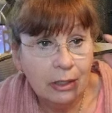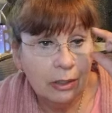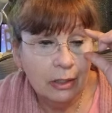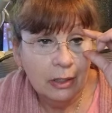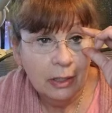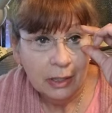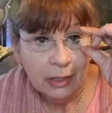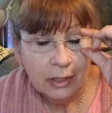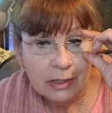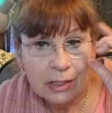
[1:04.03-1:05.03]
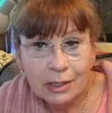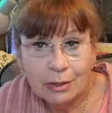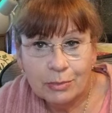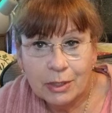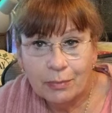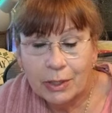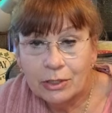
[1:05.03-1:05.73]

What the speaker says: could send them something.